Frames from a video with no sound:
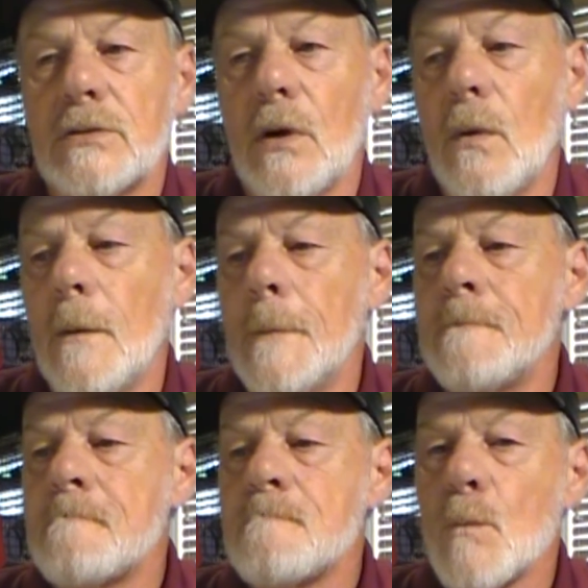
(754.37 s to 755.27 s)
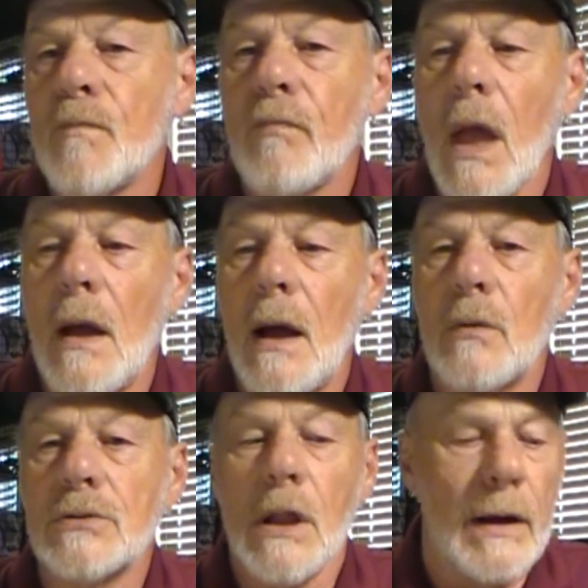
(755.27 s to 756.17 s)
So I
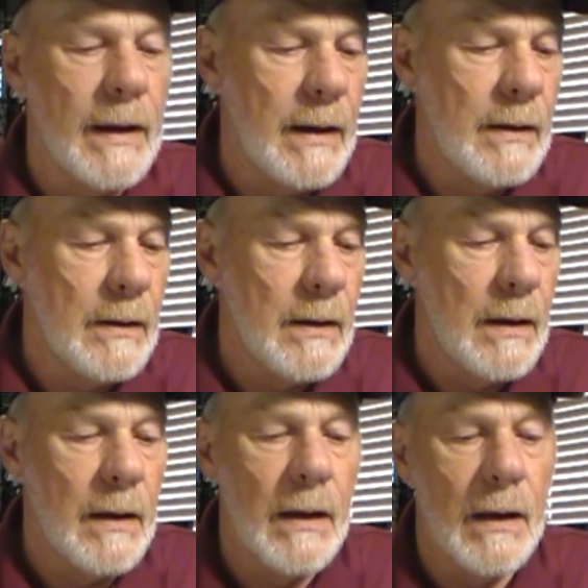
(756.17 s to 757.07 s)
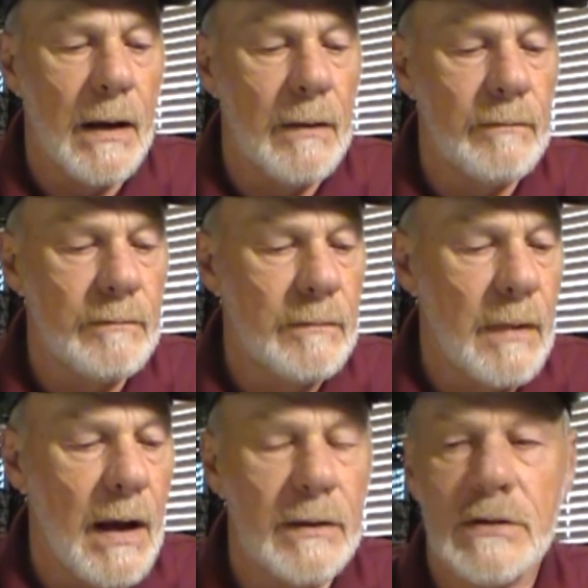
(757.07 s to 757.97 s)
was lucky.
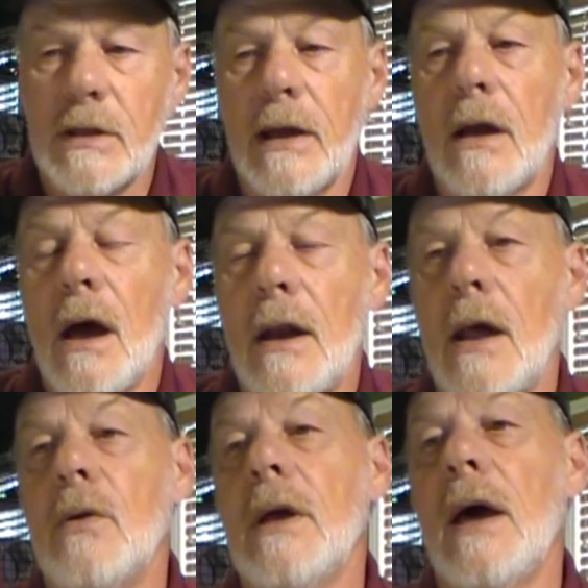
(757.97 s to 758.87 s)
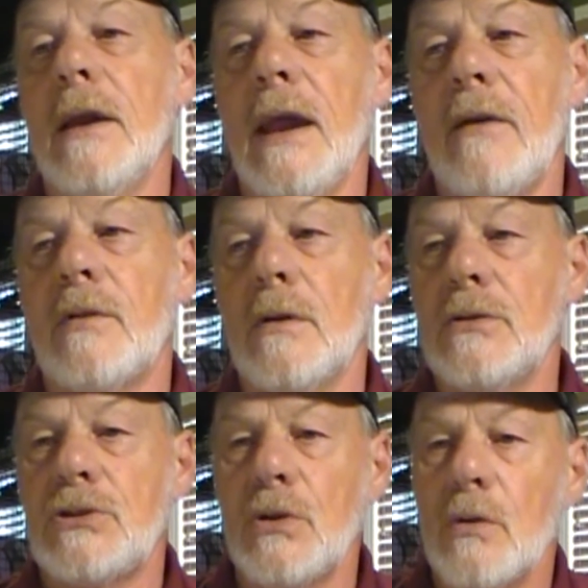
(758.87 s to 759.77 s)
I just thank God I didn't have
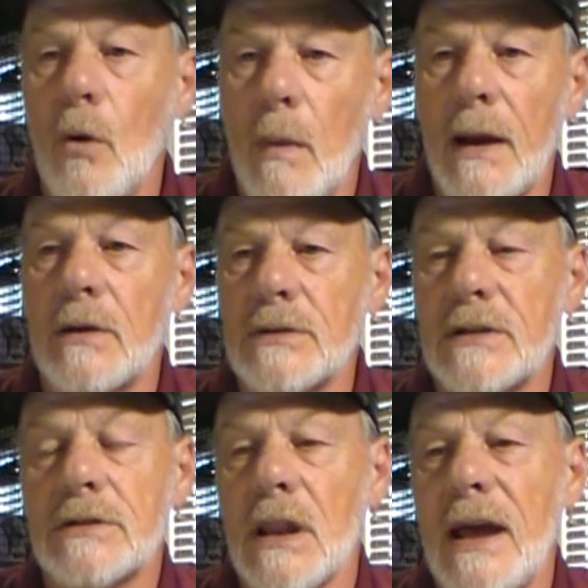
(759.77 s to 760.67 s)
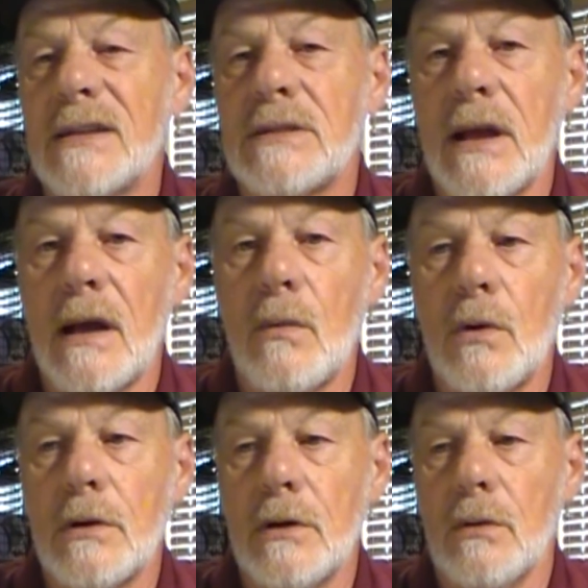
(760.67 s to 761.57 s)
to shoot nobody, because that's the last thing I
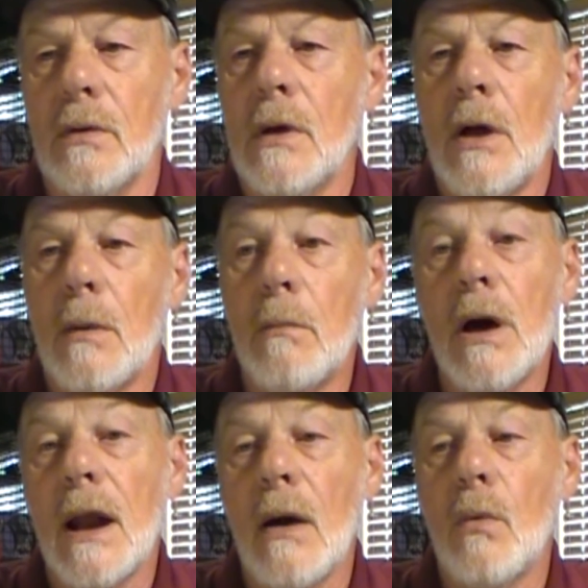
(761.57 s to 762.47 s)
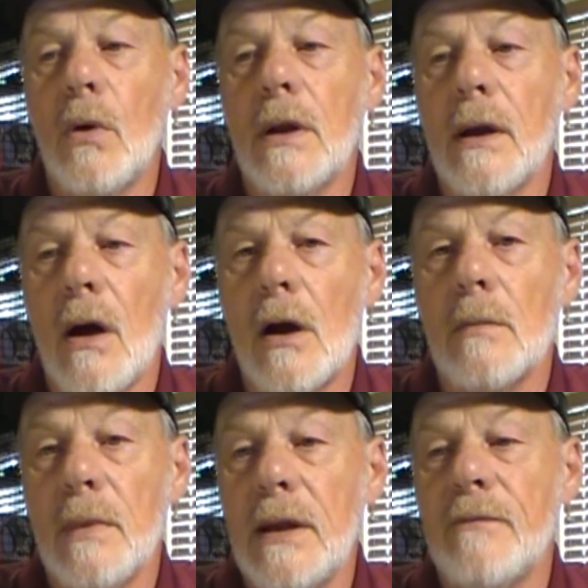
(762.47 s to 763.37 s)
want to do. But I would in a
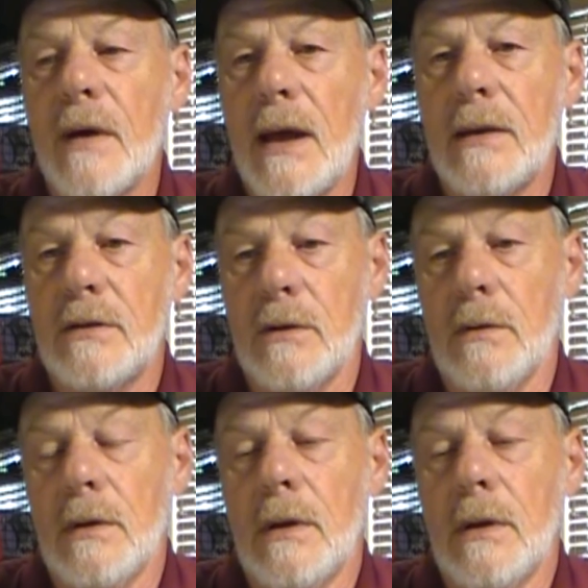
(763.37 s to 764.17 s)
heartbeat if I had to.